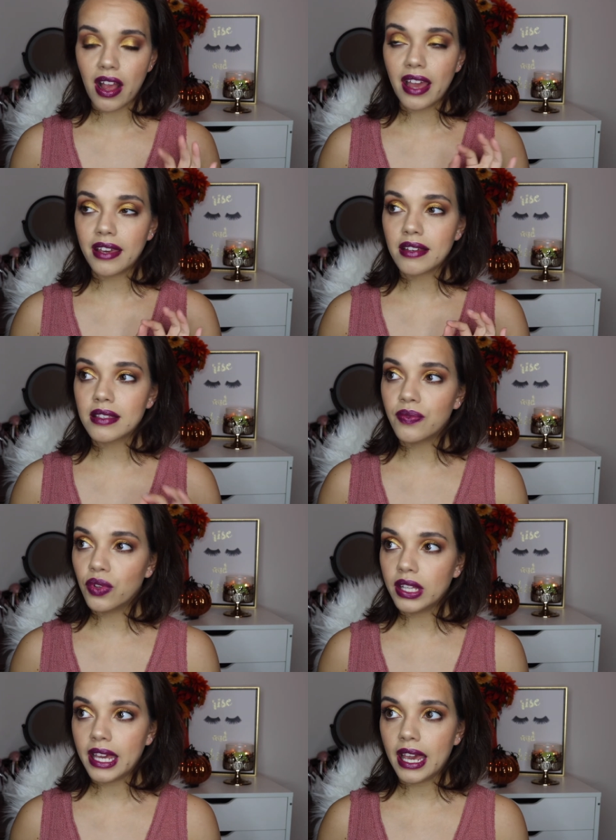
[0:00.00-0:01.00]
I
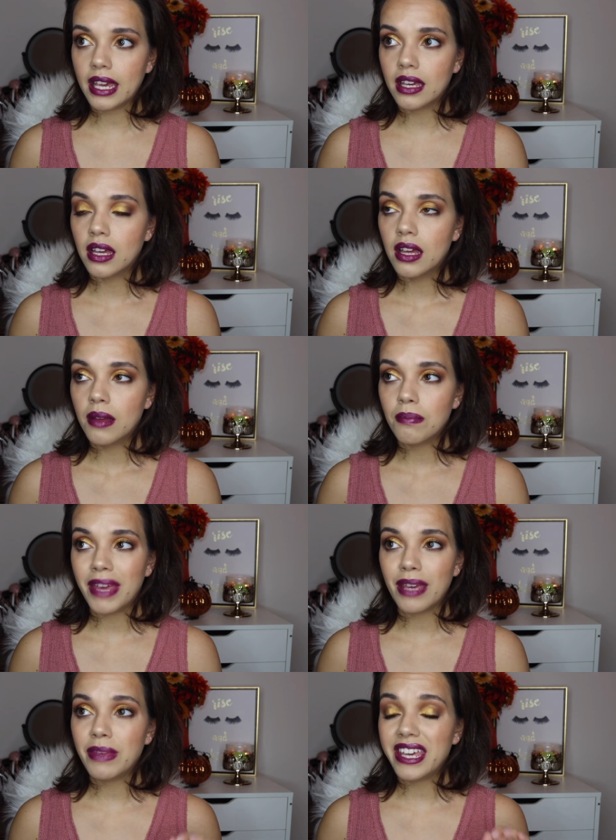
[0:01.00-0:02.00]
exfoliate
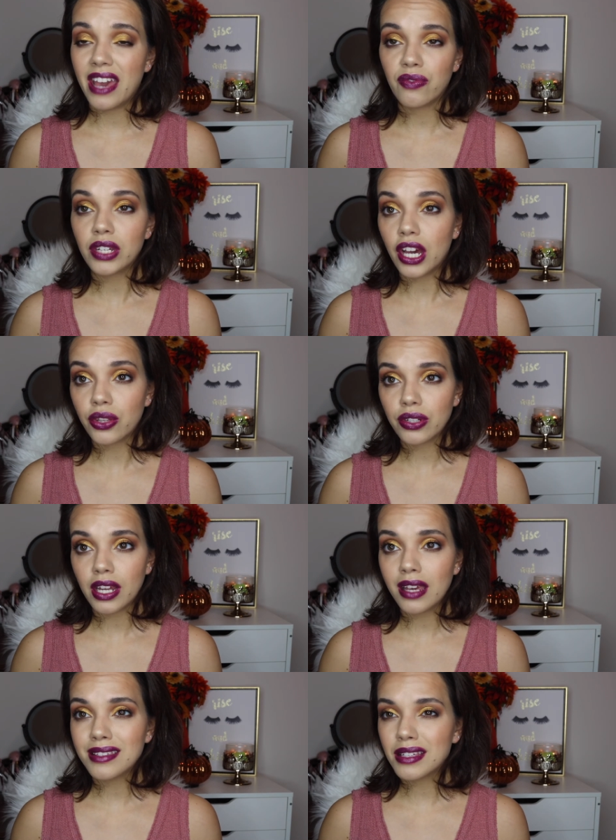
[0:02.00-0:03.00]
maybe every other
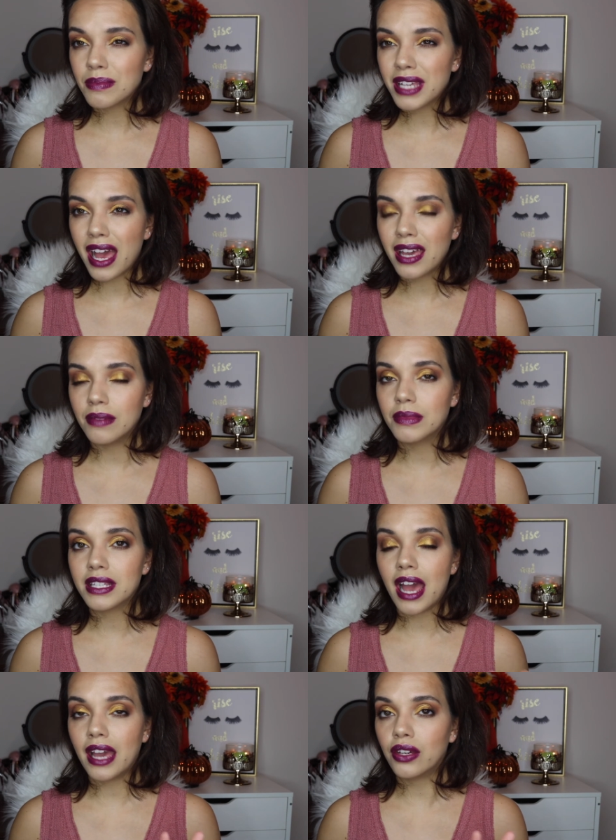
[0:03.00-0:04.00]
day. Sometimes
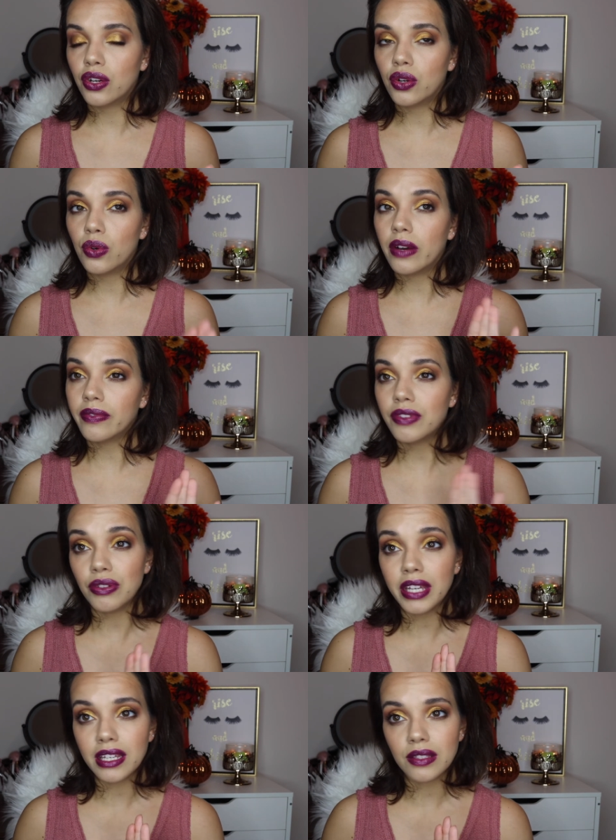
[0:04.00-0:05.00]
I go a few
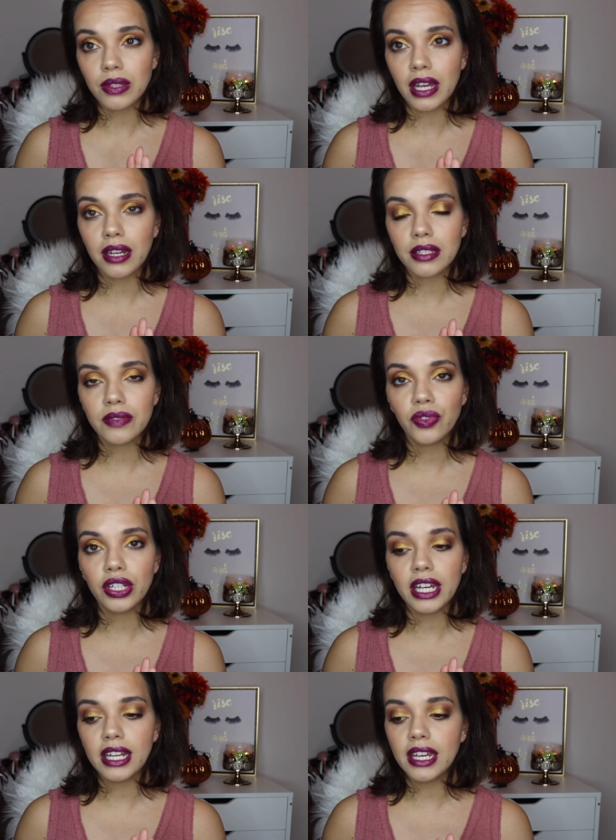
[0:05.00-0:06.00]
days without
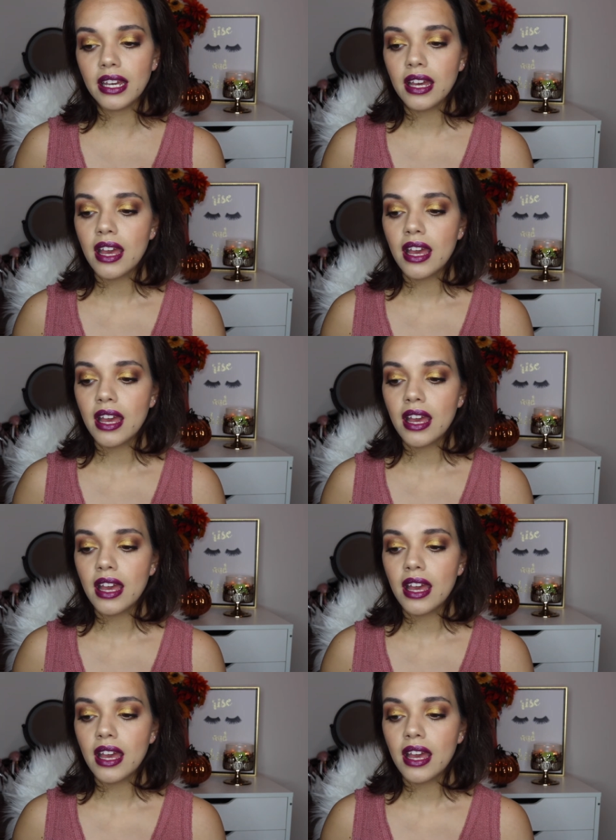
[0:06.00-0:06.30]
exfoliating.